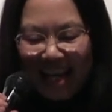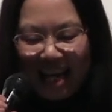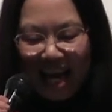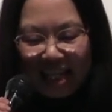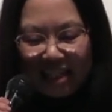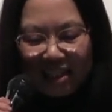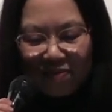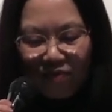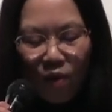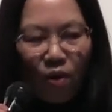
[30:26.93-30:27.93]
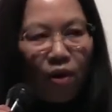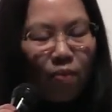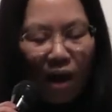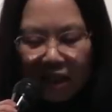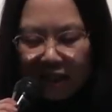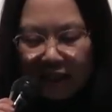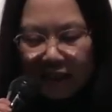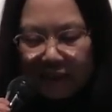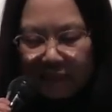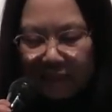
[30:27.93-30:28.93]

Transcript: and hence for riding.